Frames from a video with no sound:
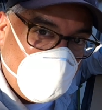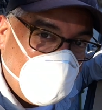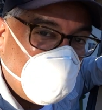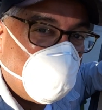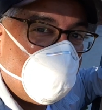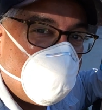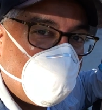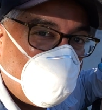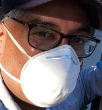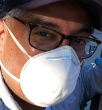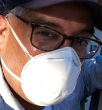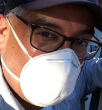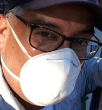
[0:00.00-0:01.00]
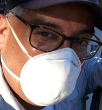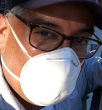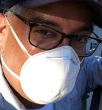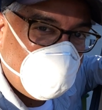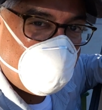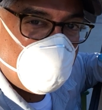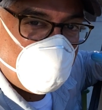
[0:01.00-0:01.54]
You don't want to go too
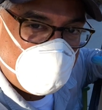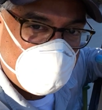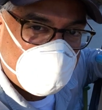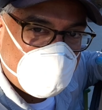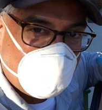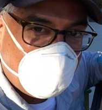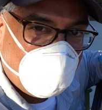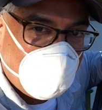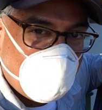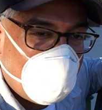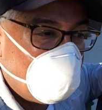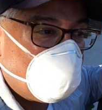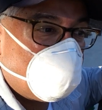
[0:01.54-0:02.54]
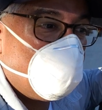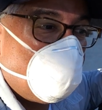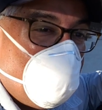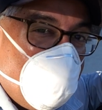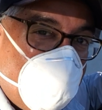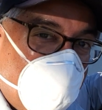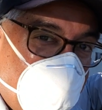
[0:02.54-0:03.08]
heavy-handed on one side, too light on